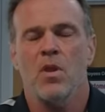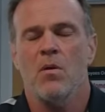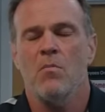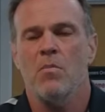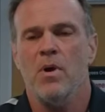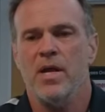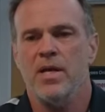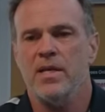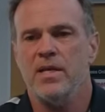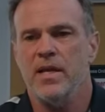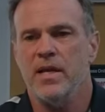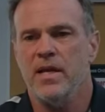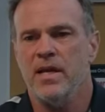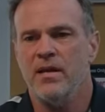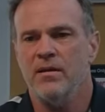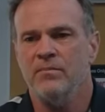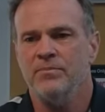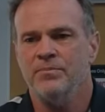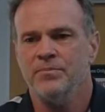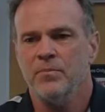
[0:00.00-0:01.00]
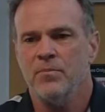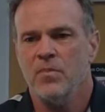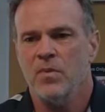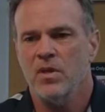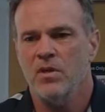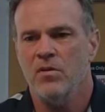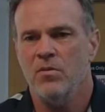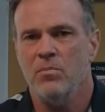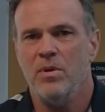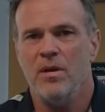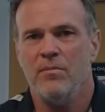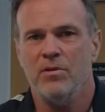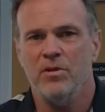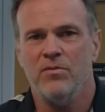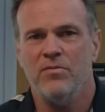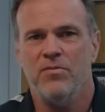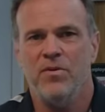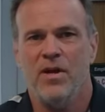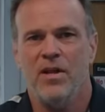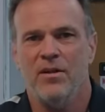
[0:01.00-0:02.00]
But uh, you'll be able to
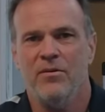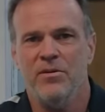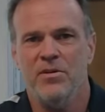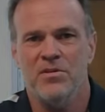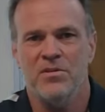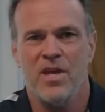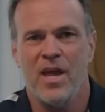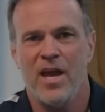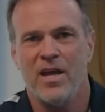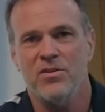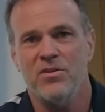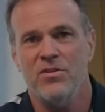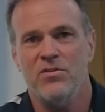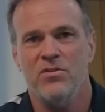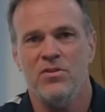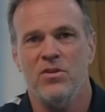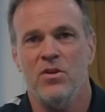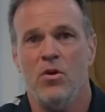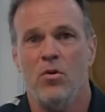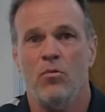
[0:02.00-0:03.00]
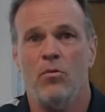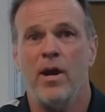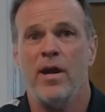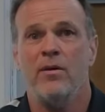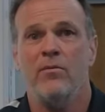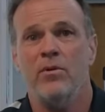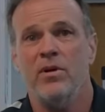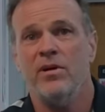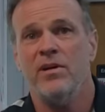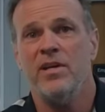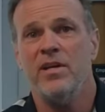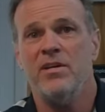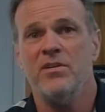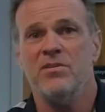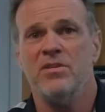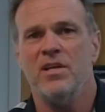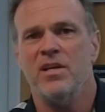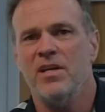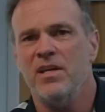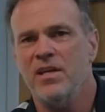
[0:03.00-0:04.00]
follow his actions and know right where he
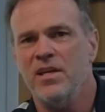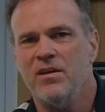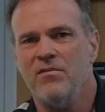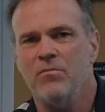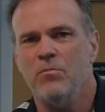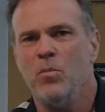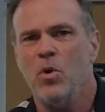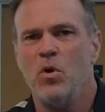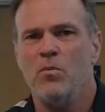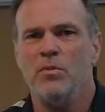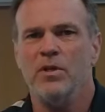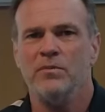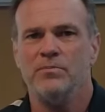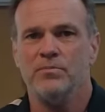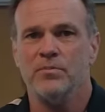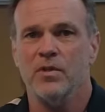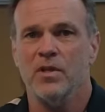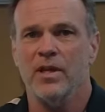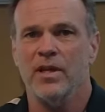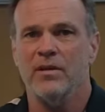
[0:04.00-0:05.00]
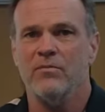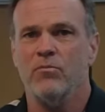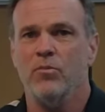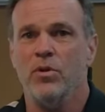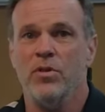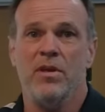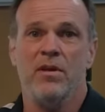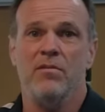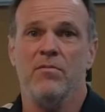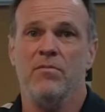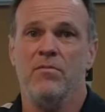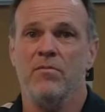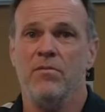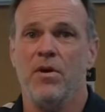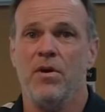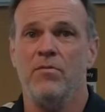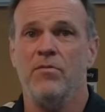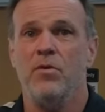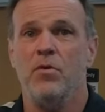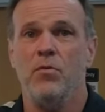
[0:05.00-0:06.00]
is at any given moment, like within
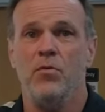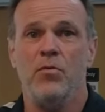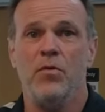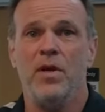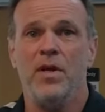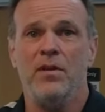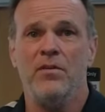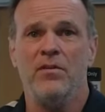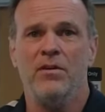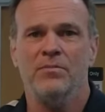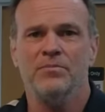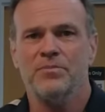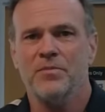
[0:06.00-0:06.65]
a few feet.